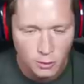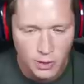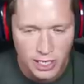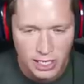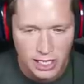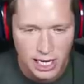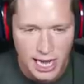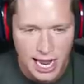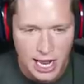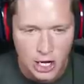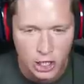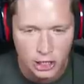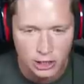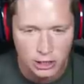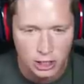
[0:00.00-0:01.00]
We need a
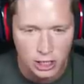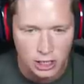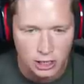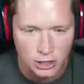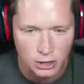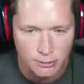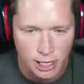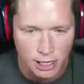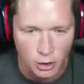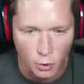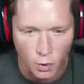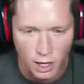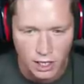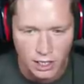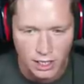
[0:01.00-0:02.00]
good look. No matter
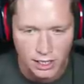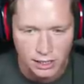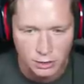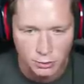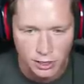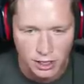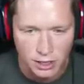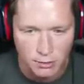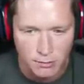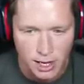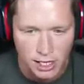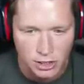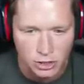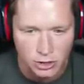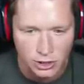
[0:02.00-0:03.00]
what it is, we need to
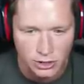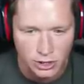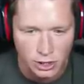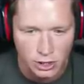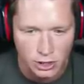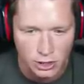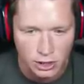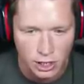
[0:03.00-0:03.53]
make sure it's a good